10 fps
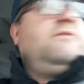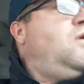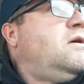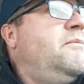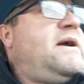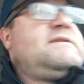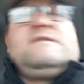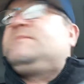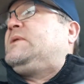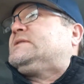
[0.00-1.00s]
Welcome back
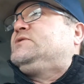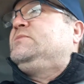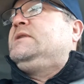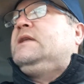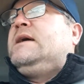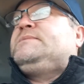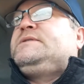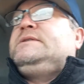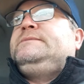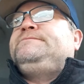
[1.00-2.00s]
to Spot Swimming
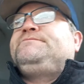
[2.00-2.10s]
Lobster.